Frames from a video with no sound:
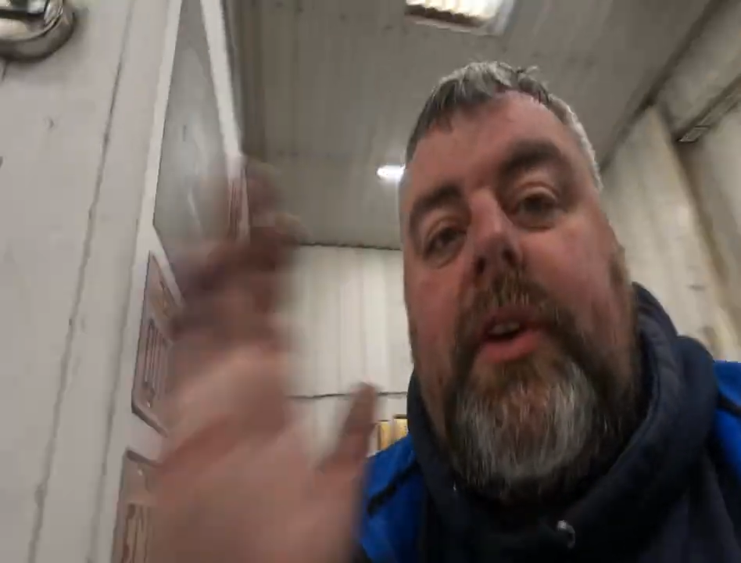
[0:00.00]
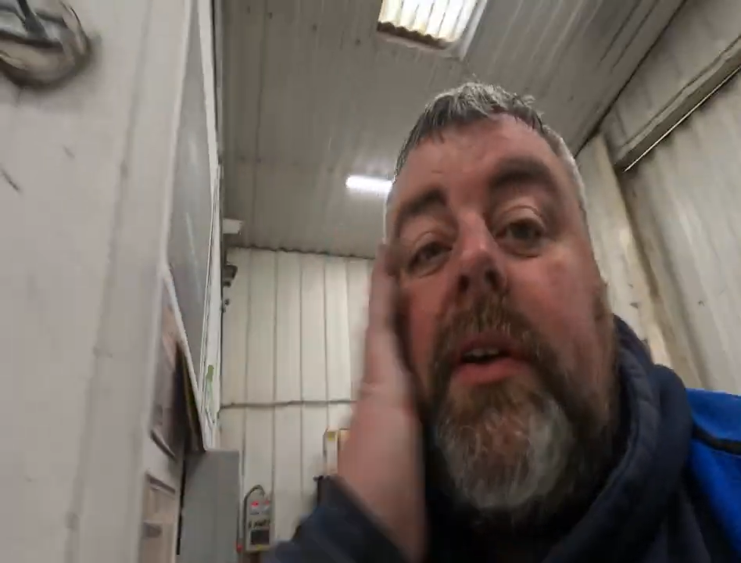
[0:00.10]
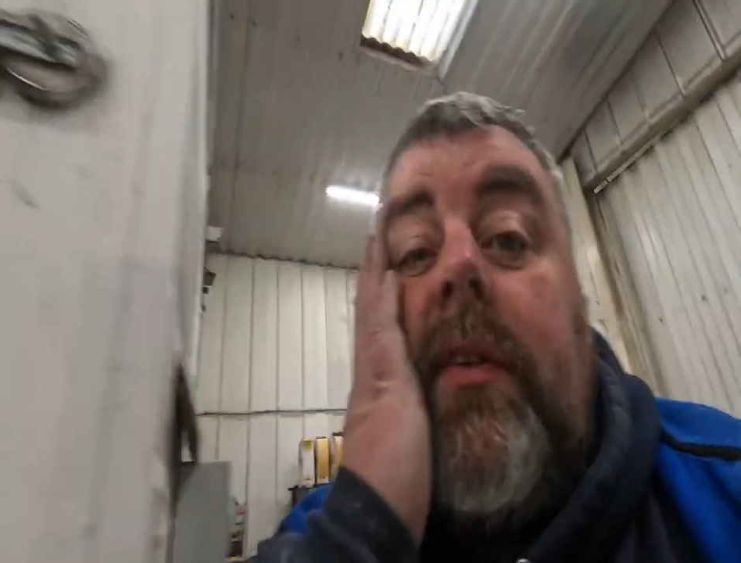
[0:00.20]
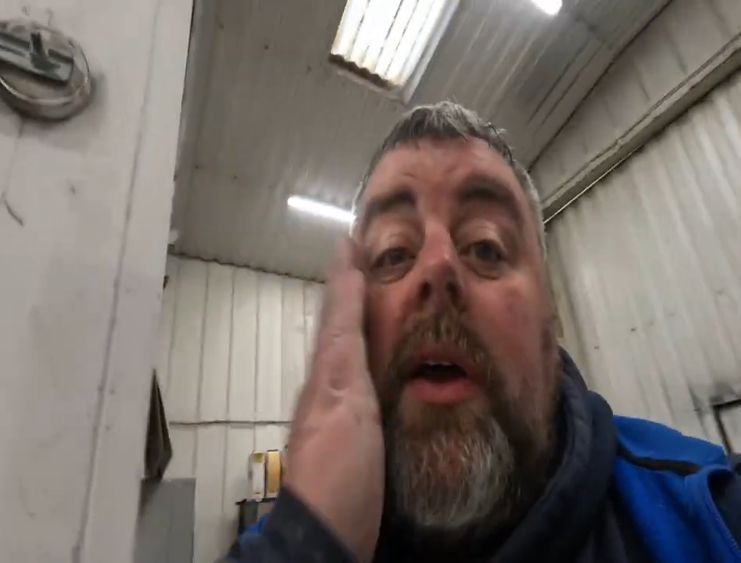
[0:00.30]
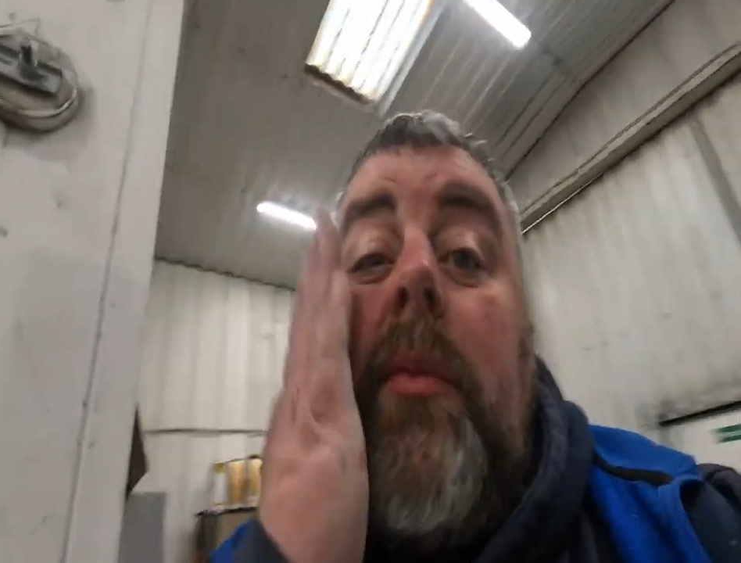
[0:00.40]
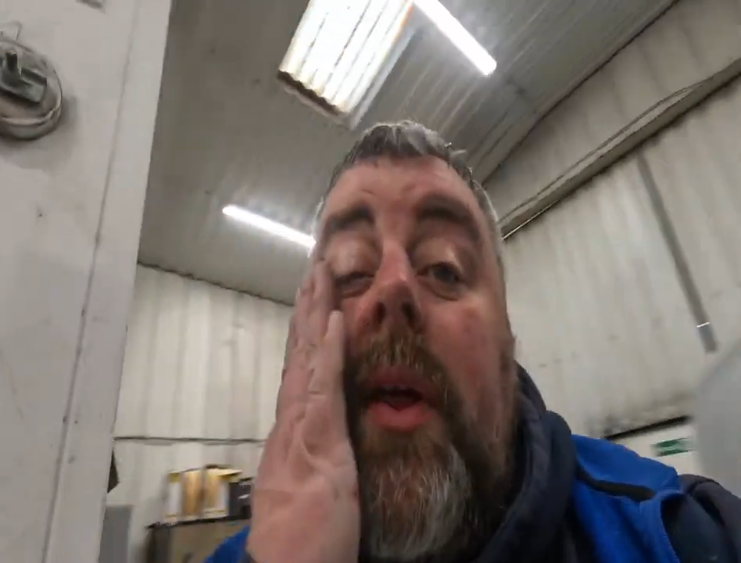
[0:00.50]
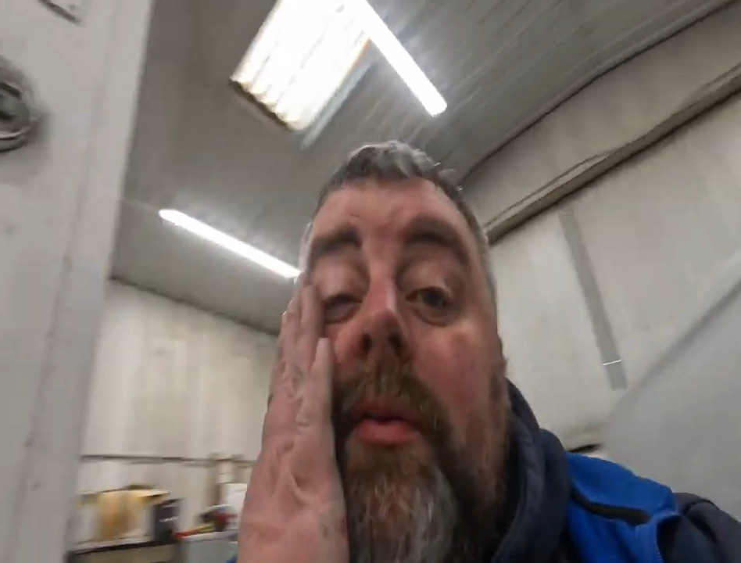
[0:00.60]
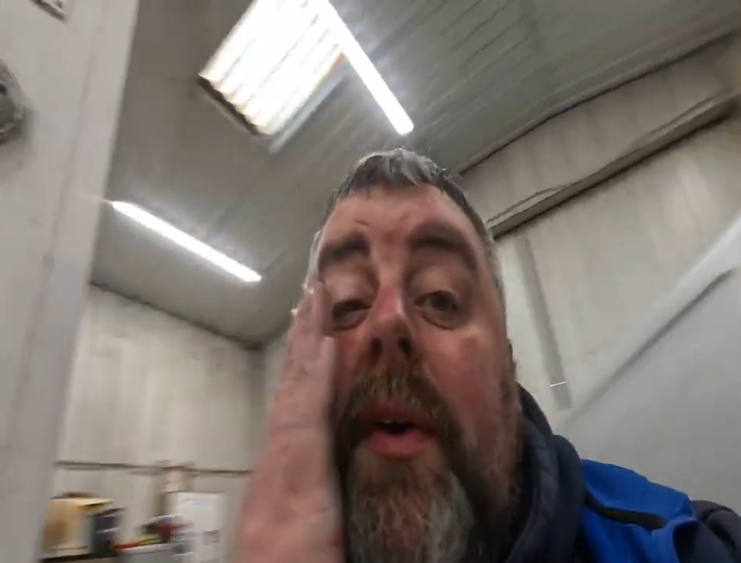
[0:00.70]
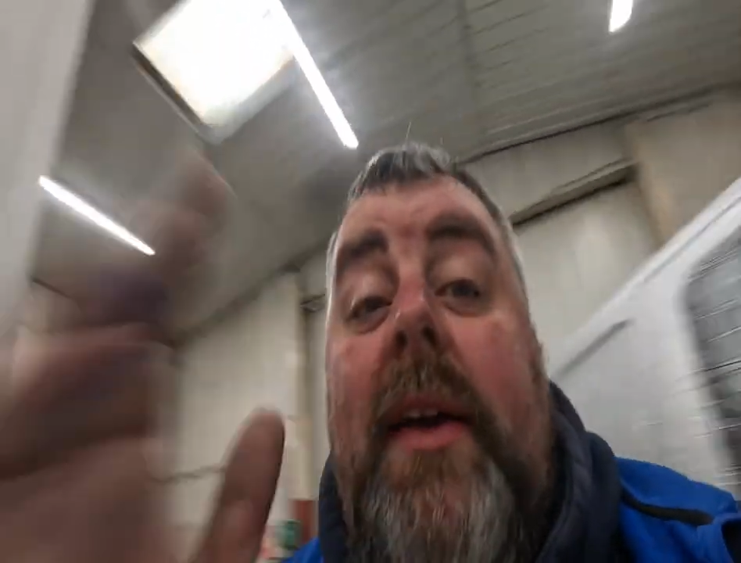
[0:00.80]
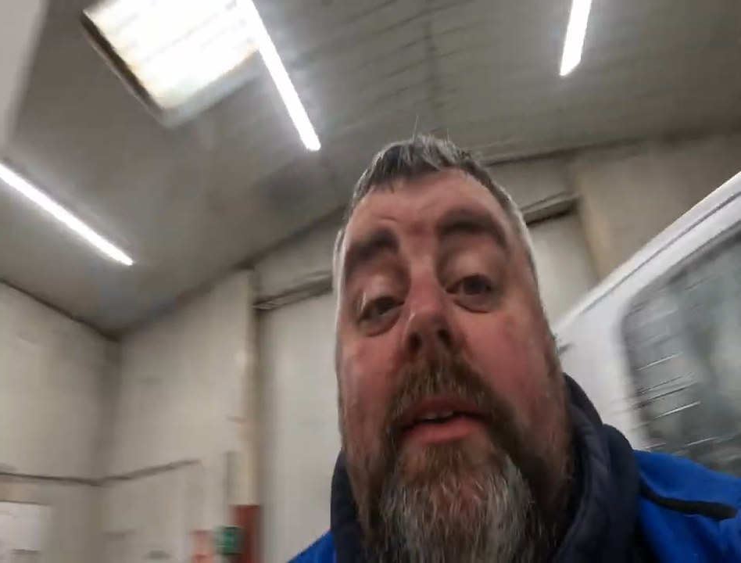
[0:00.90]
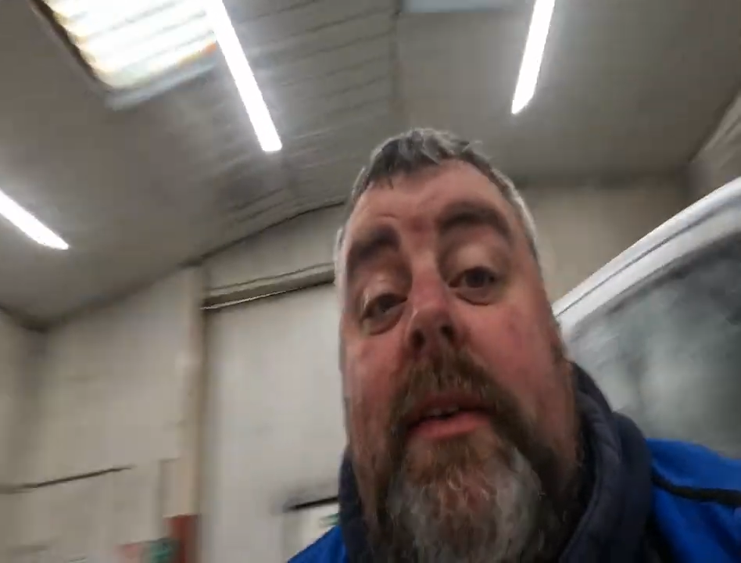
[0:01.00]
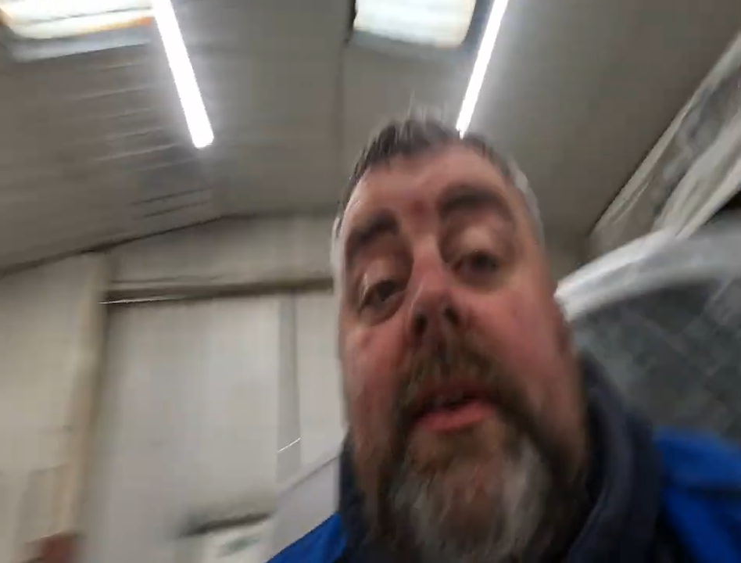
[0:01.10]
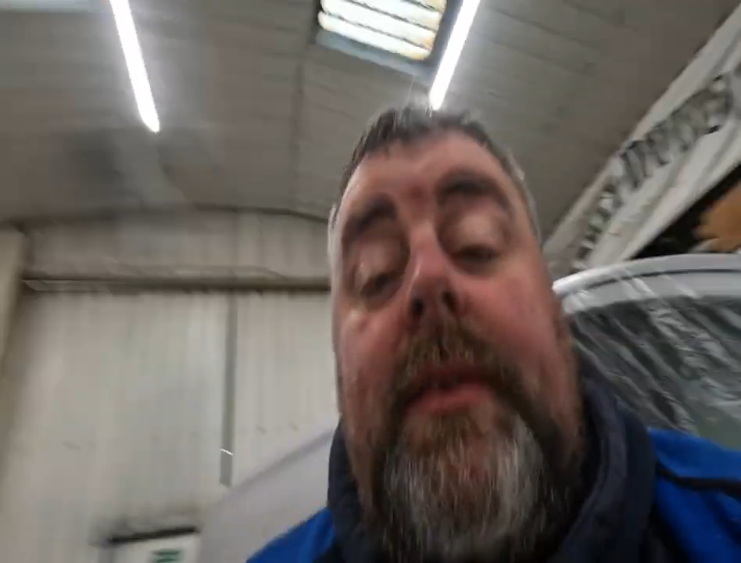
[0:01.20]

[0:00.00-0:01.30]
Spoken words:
you can tell by the face.